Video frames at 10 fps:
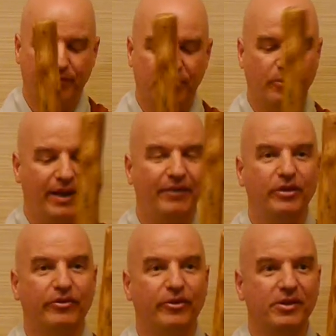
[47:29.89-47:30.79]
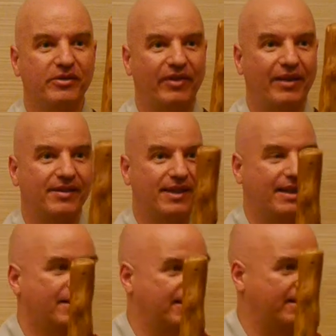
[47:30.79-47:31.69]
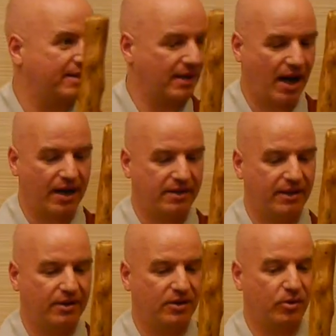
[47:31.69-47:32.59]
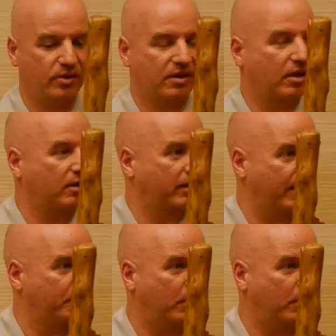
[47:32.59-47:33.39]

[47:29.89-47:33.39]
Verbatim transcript: So we have the first five senses eyes, ears, nose, tongue, and